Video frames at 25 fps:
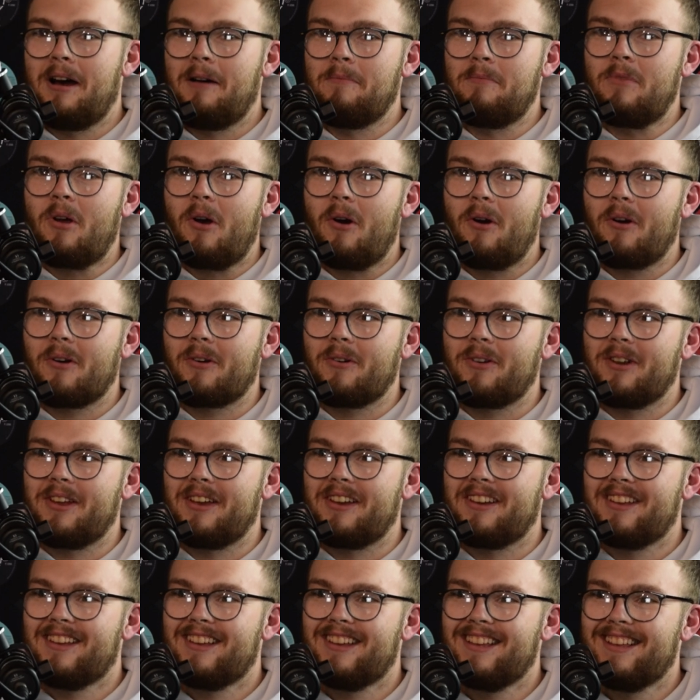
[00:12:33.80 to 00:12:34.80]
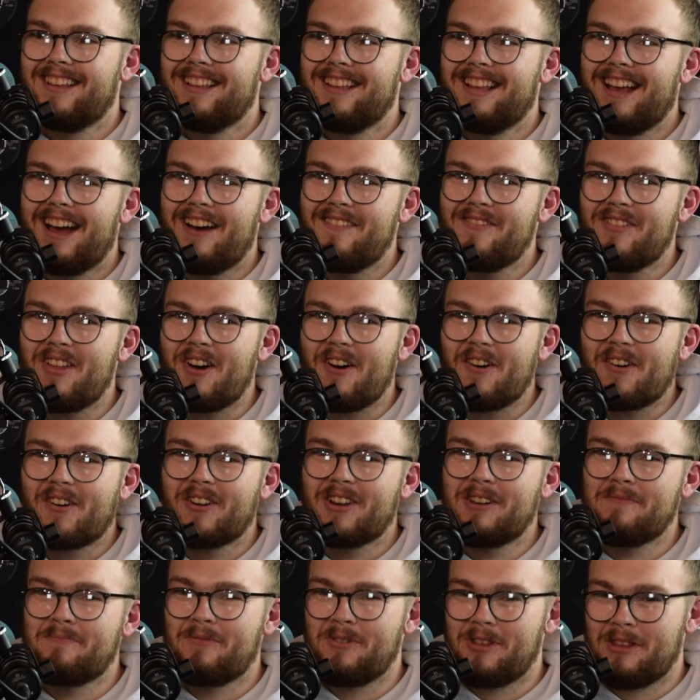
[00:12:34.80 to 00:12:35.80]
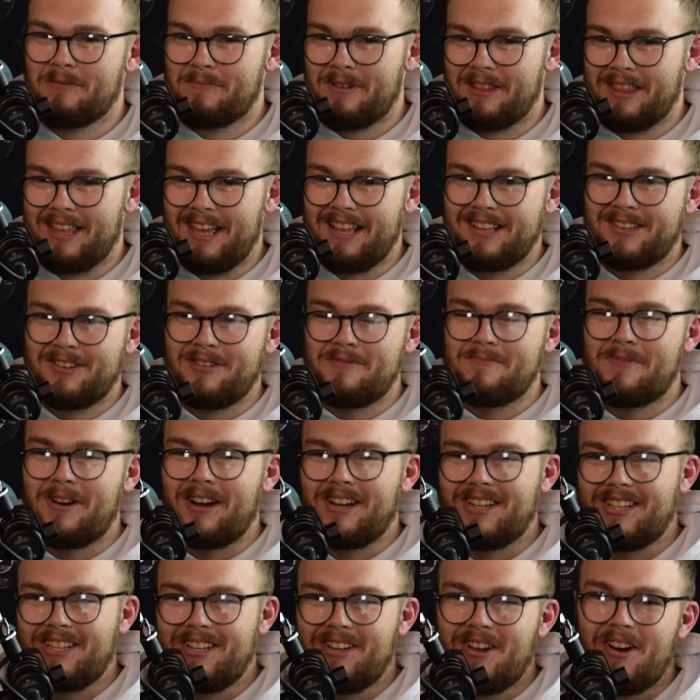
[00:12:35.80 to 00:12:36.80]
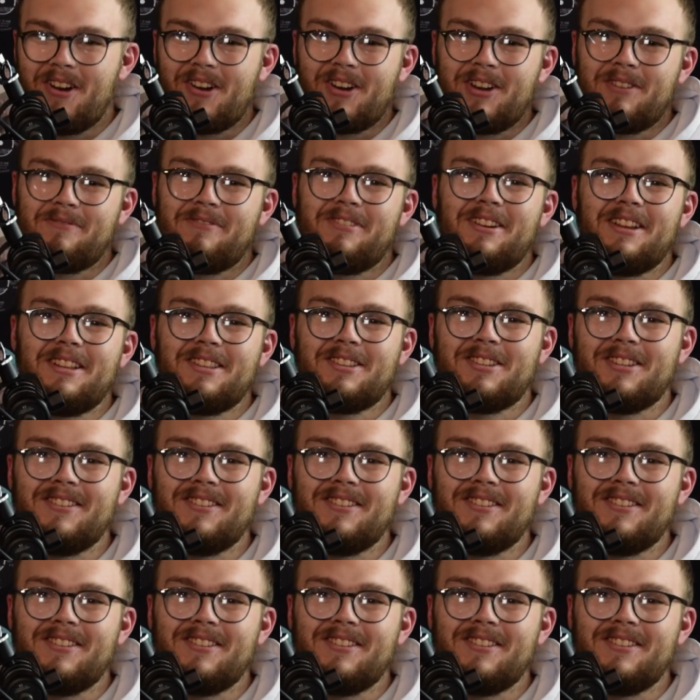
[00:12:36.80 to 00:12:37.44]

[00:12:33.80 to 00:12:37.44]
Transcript: But I'm not gonna. I'm not gonna put them in there too much. Not gonna put in